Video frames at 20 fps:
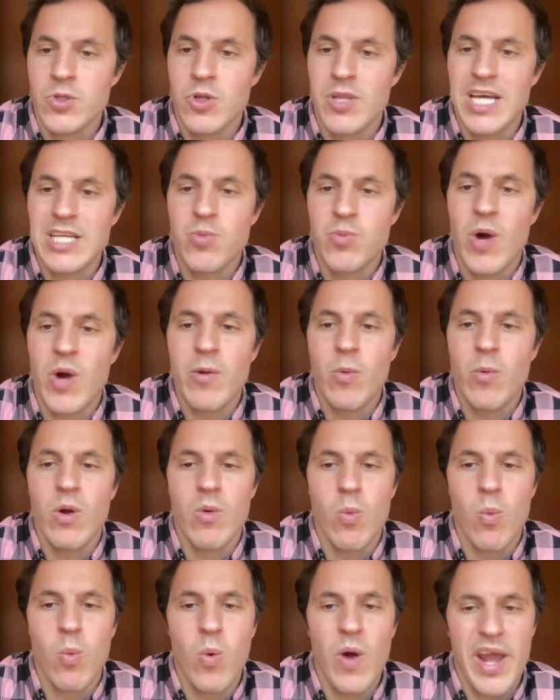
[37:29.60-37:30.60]
So that's why
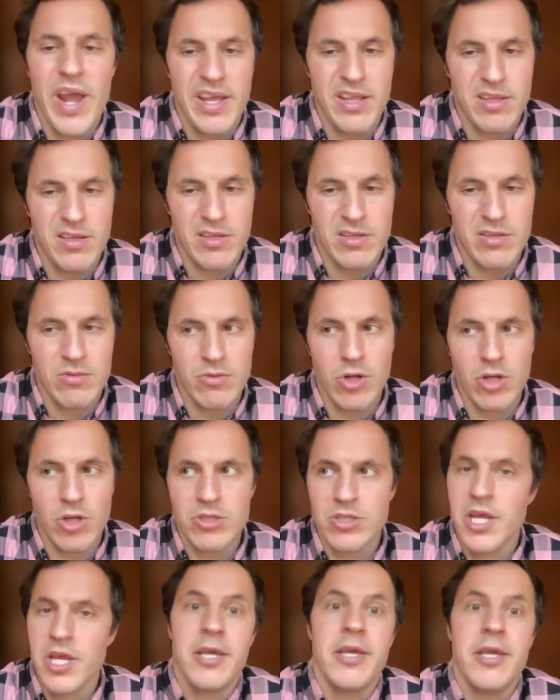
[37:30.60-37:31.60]
we wait to
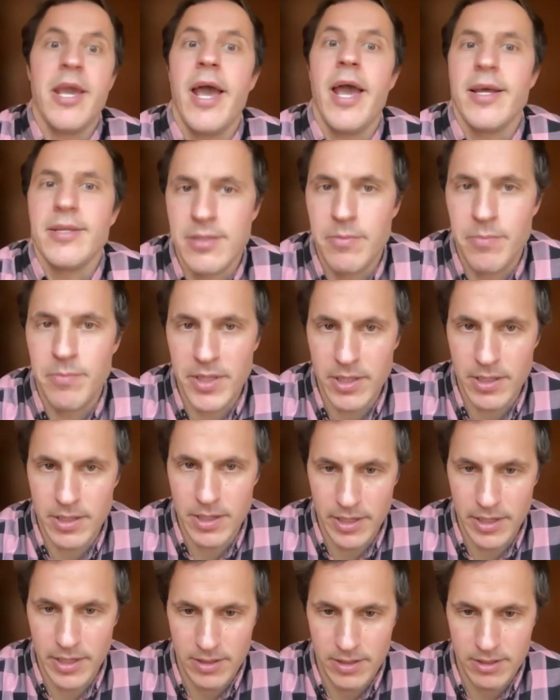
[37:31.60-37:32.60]
not say yes
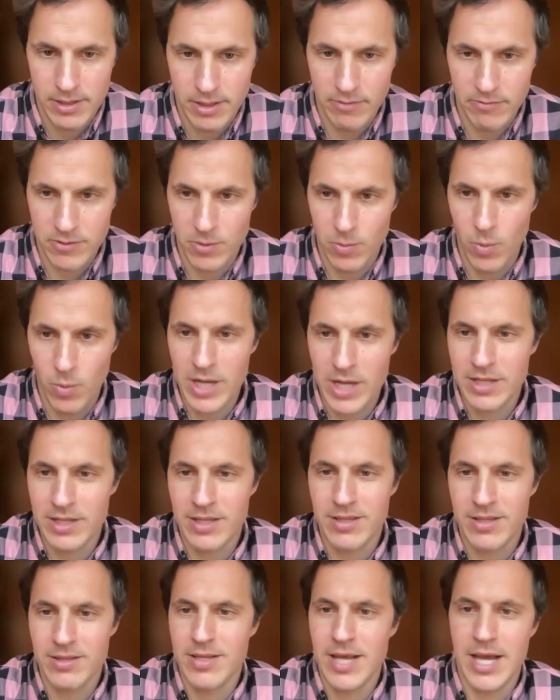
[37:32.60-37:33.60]
immediately. If
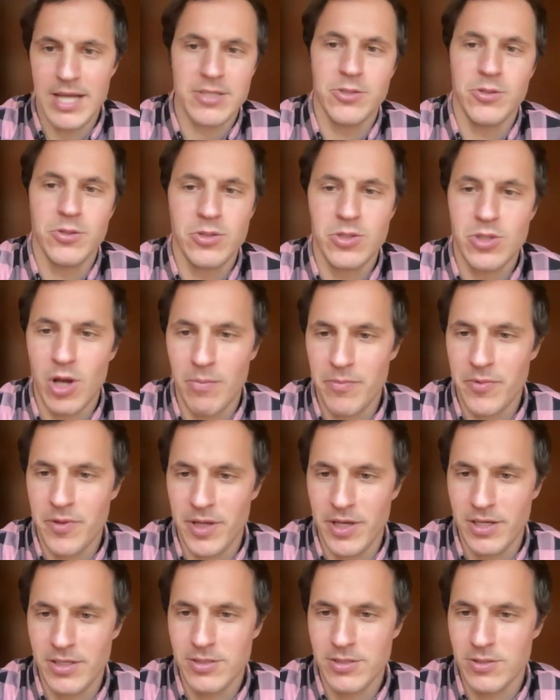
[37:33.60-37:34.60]
someone asks you
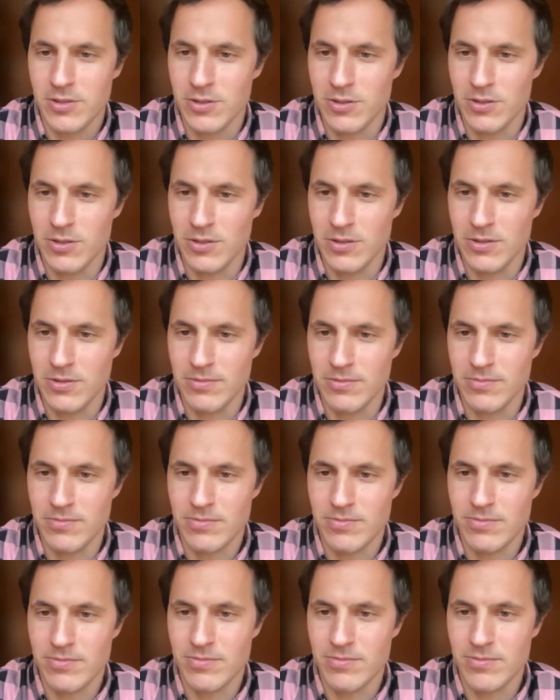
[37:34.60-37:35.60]
something, so
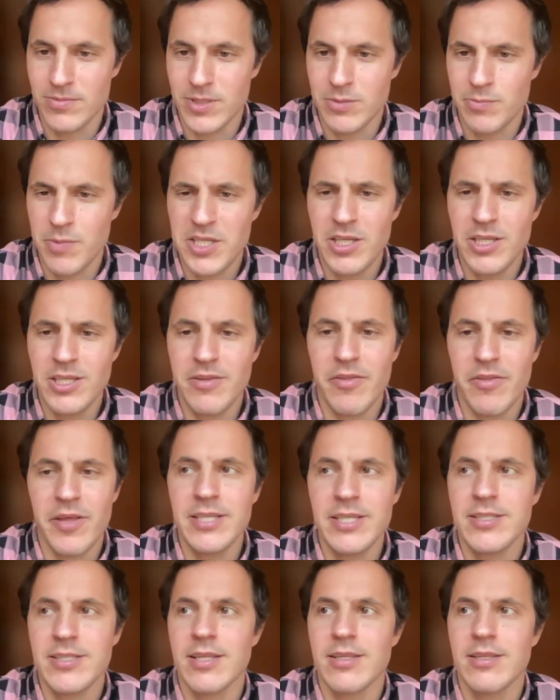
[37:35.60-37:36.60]
especially
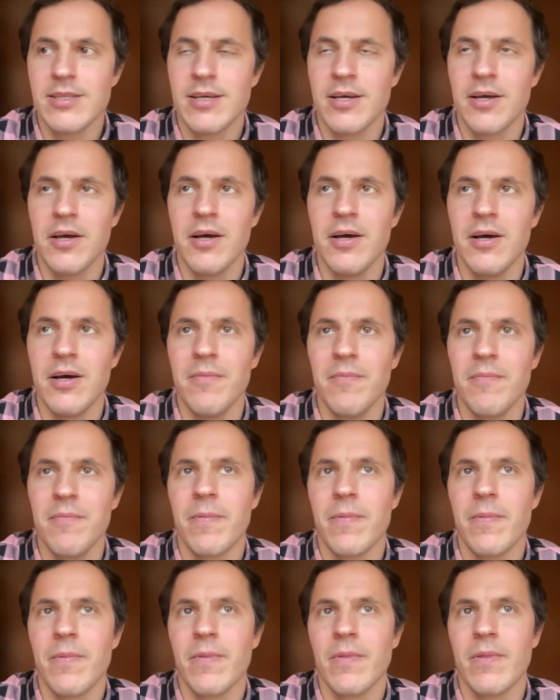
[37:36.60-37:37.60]
things that are
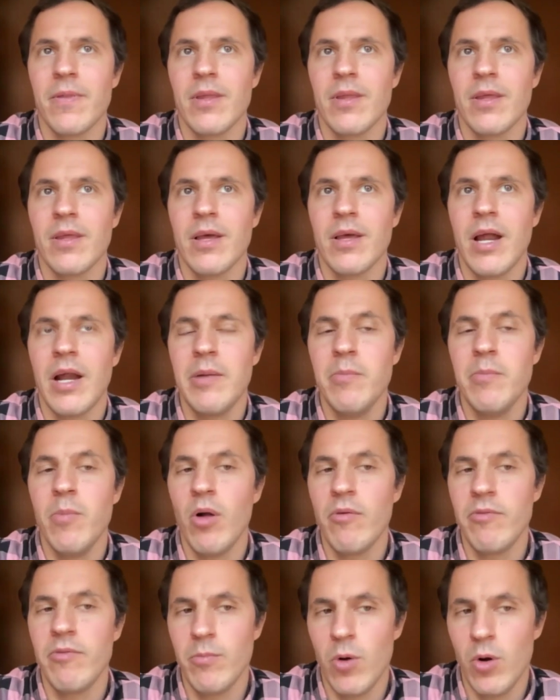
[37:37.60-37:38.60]

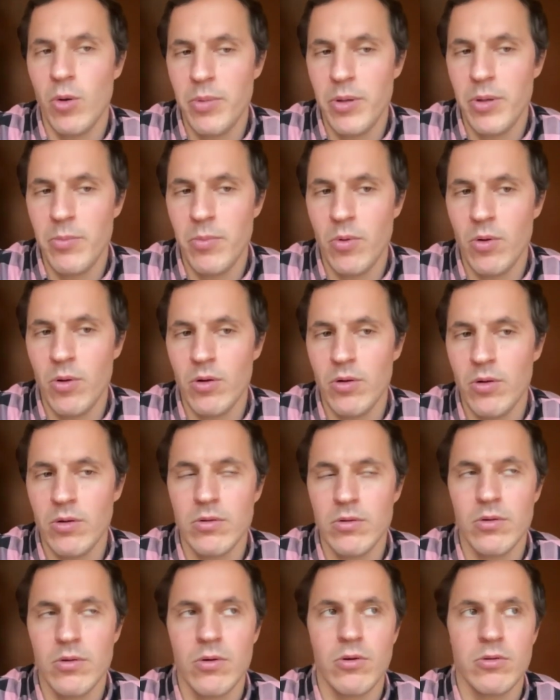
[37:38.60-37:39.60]
involving more
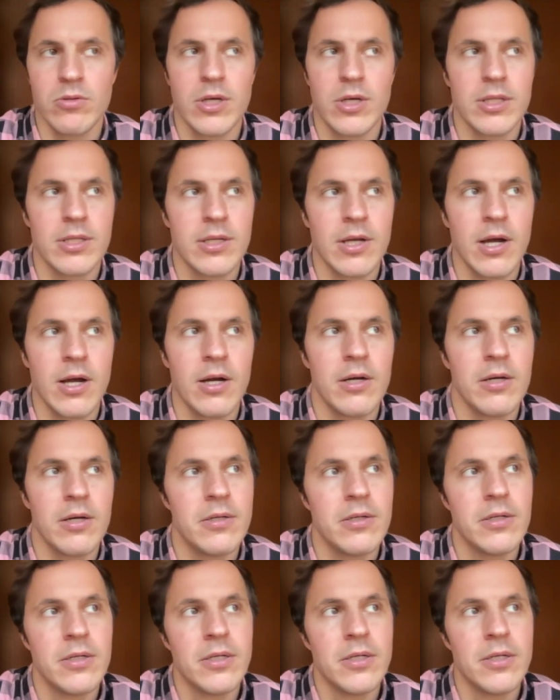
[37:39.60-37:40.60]
people or that
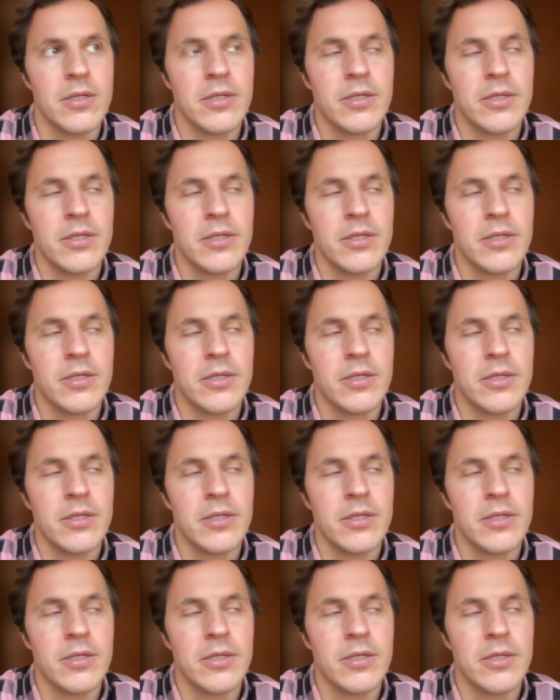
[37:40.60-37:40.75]
are